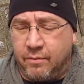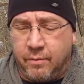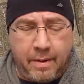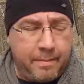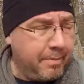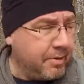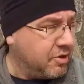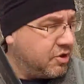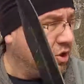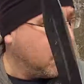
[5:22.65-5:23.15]
We've
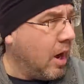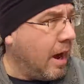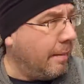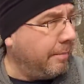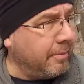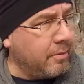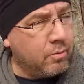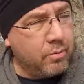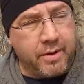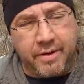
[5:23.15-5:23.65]
been
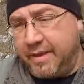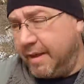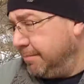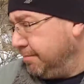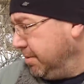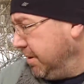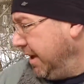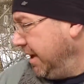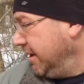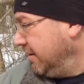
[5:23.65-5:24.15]
chopping with it,
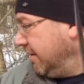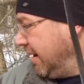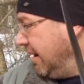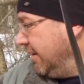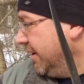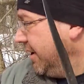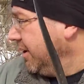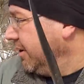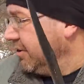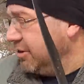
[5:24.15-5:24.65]
playing
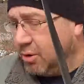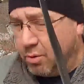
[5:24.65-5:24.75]
around here in